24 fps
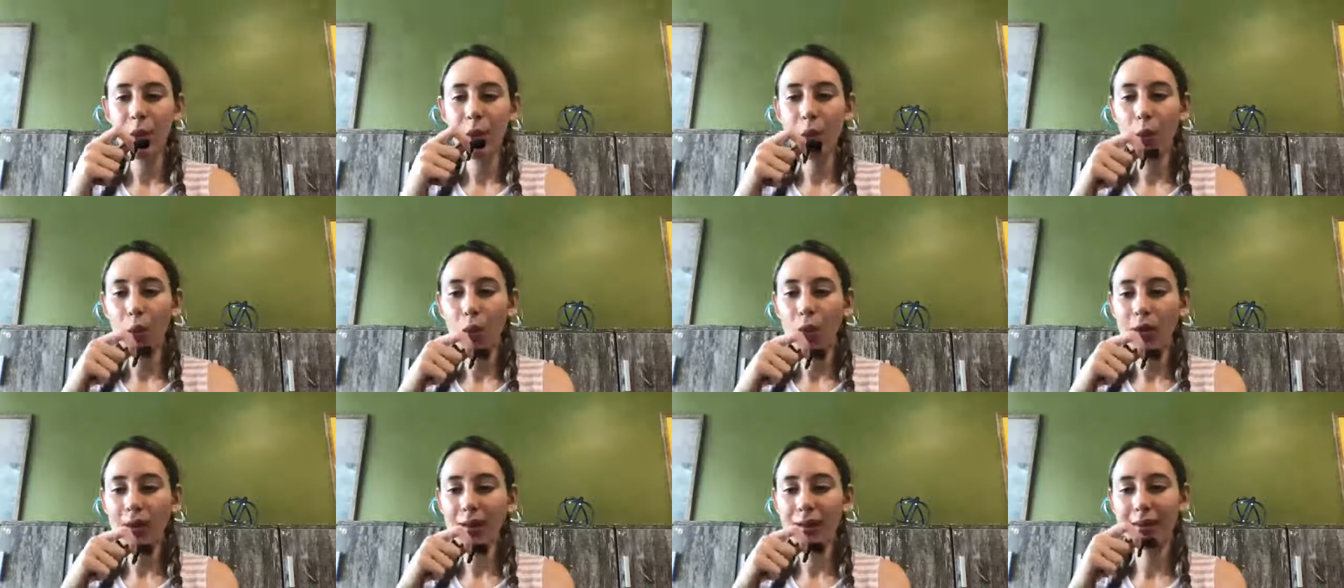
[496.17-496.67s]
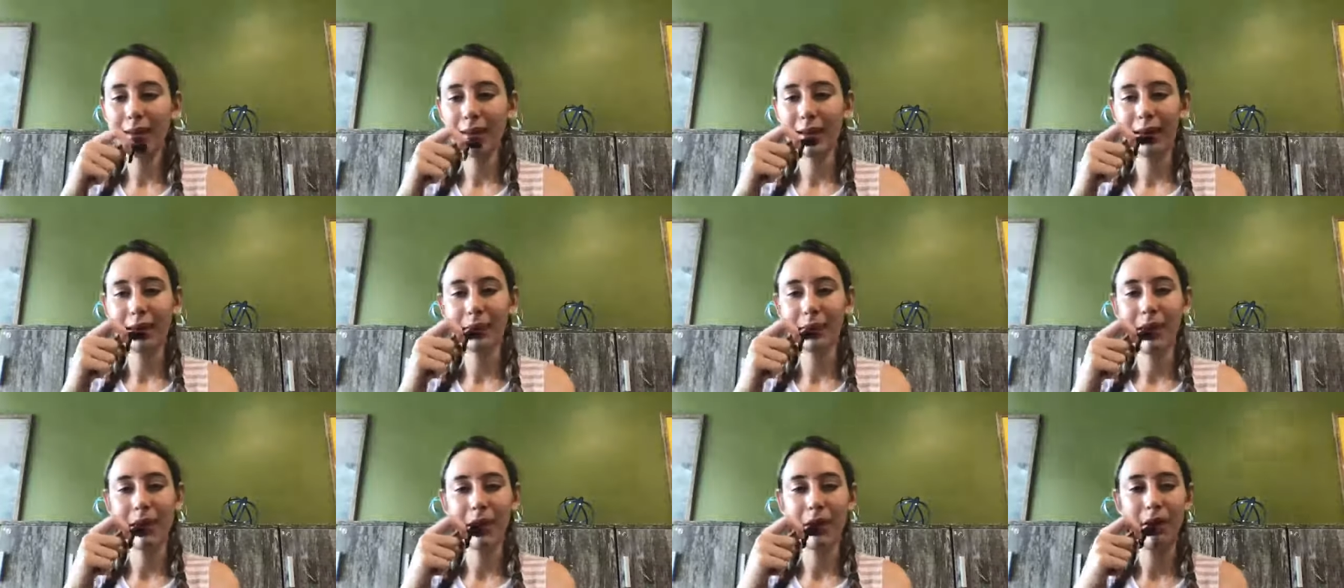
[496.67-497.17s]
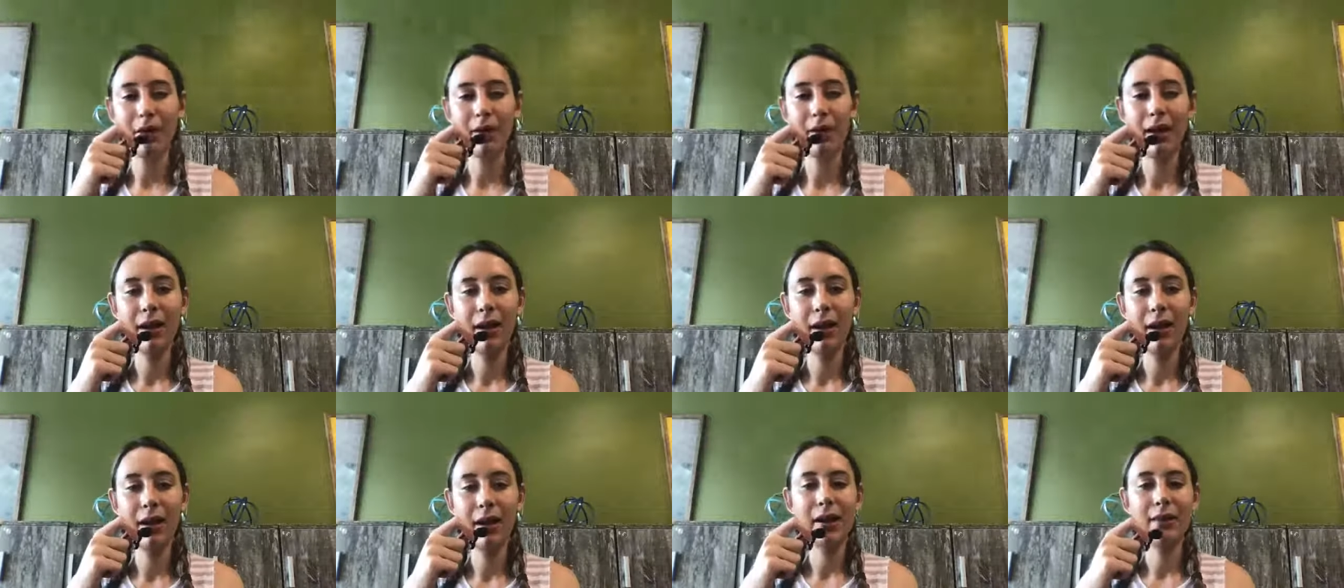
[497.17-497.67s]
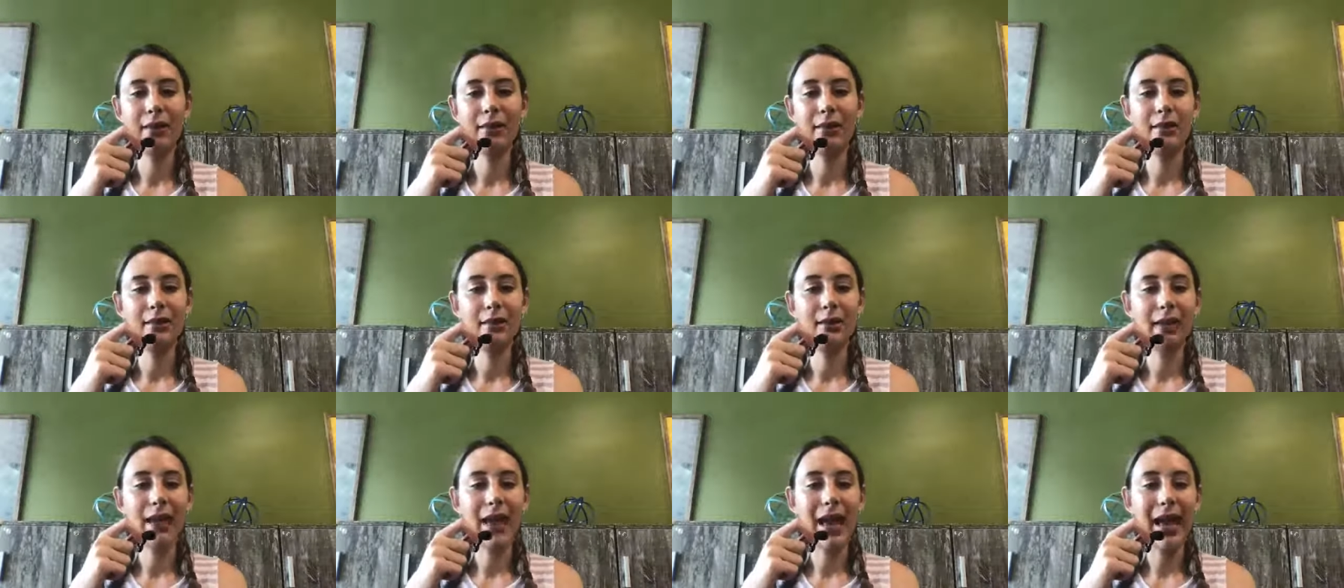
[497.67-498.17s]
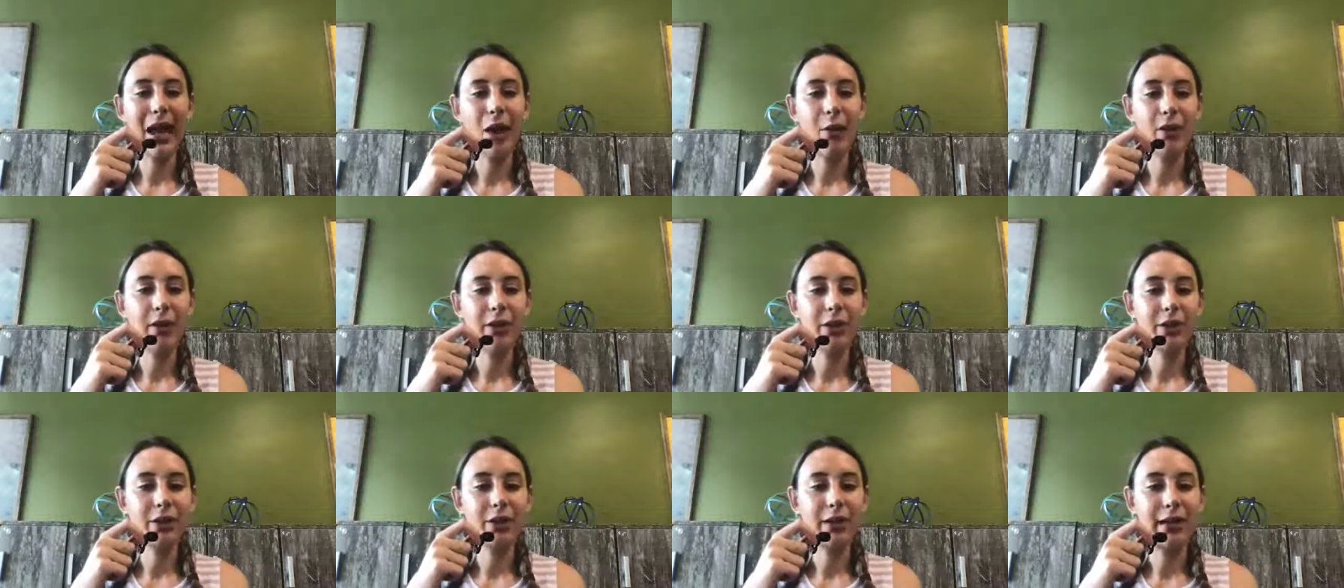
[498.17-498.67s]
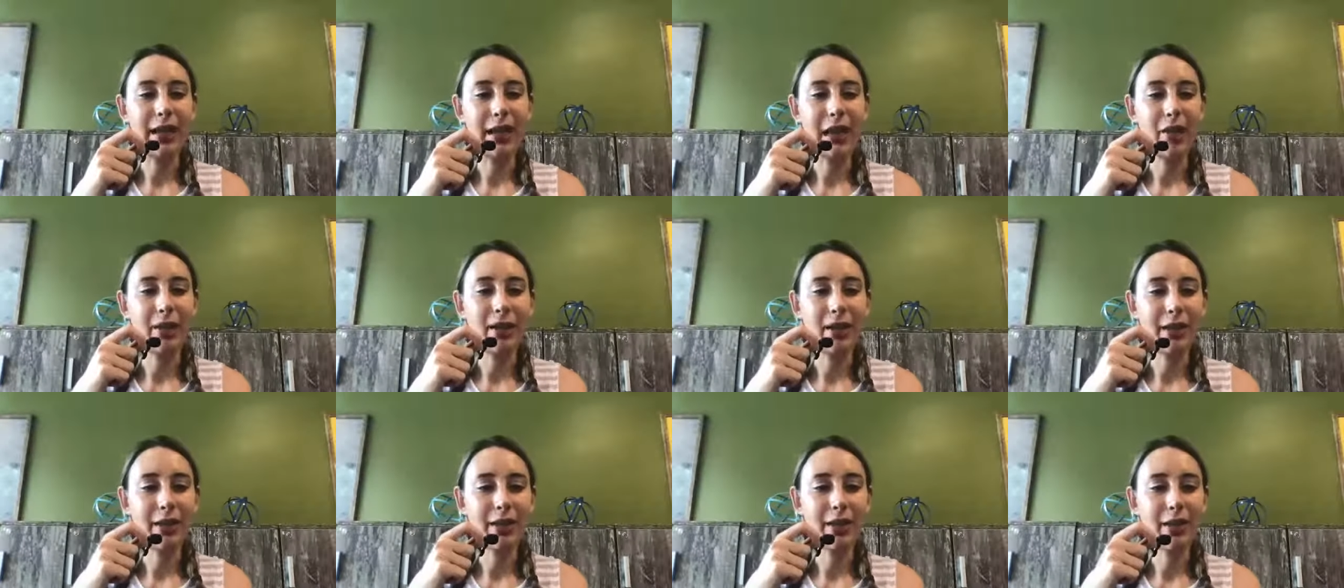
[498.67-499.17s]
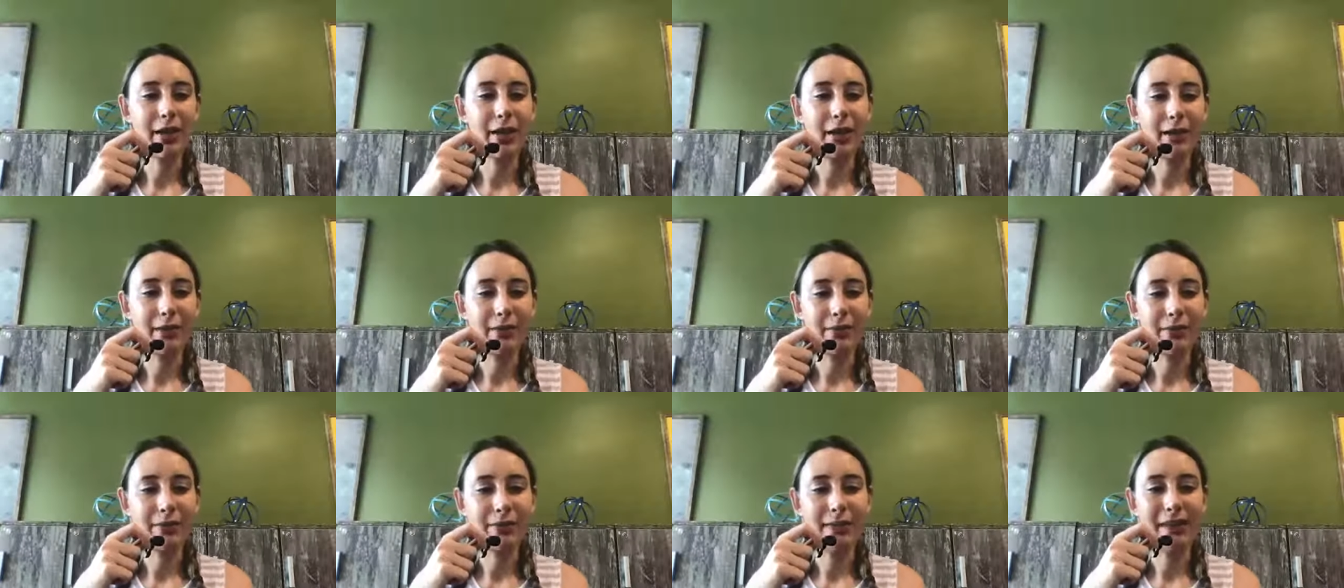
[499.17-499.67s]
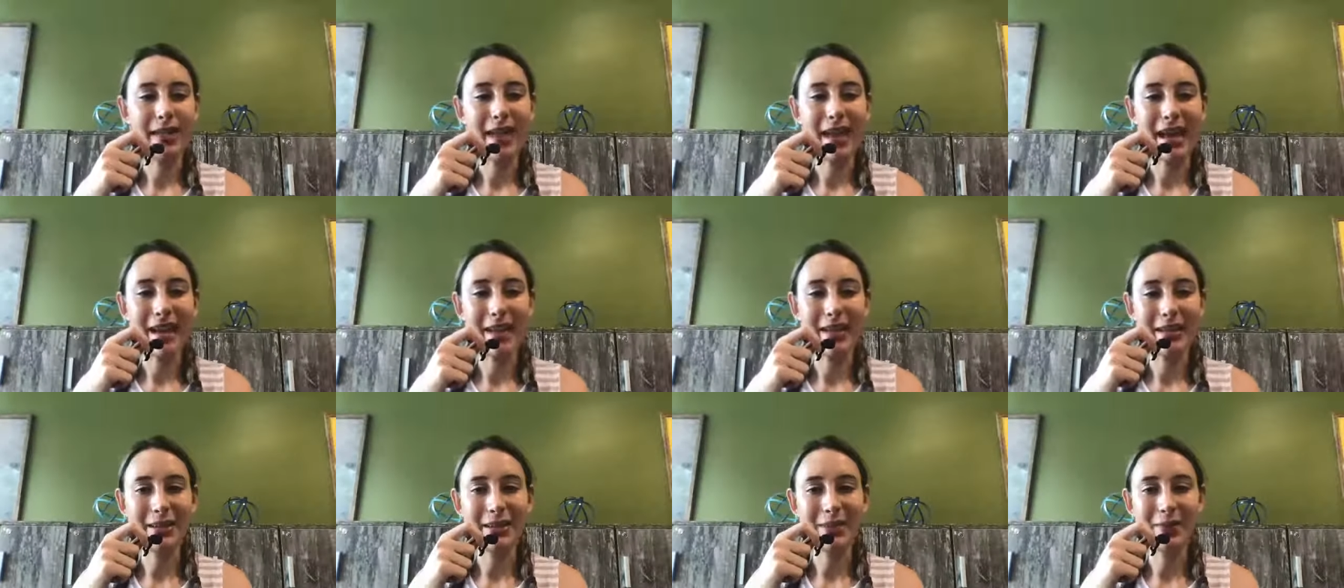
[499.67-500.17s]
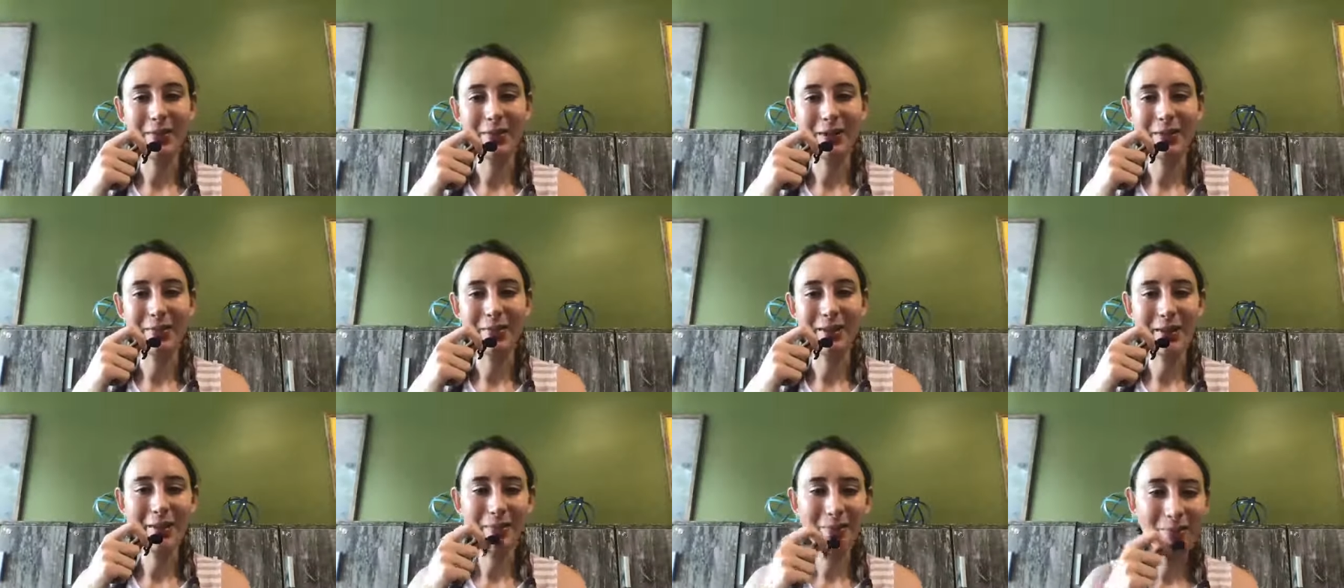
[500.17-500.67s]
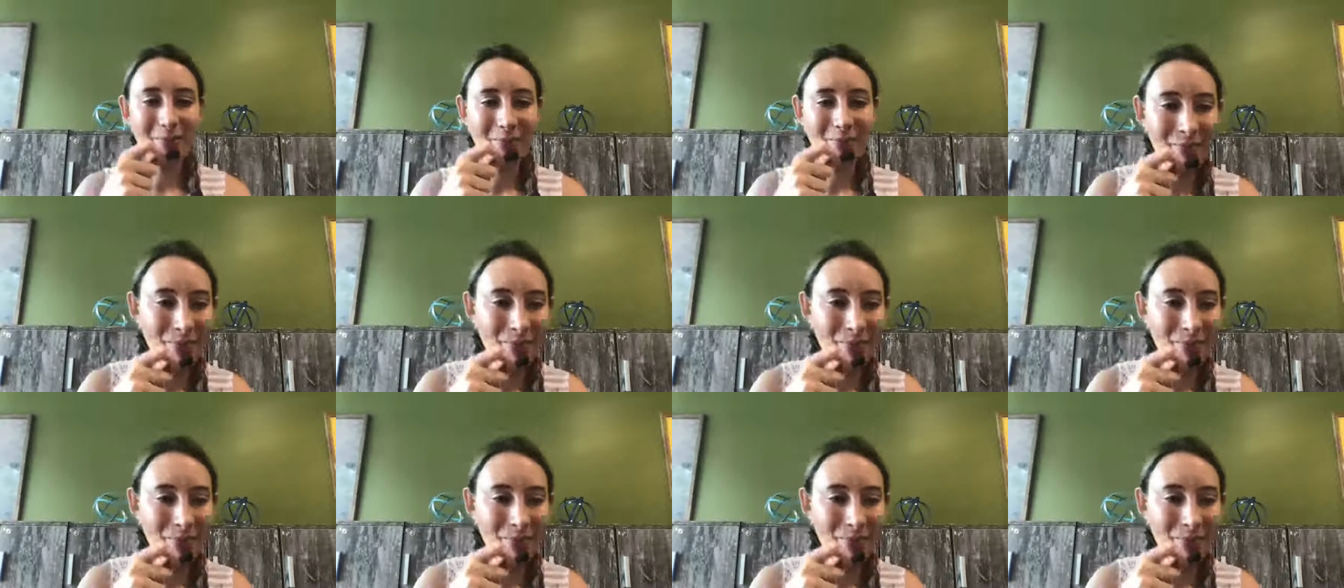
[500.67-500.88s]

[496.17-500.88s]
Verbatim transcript: or think about how it turned out and you're kind of glad you know what i mean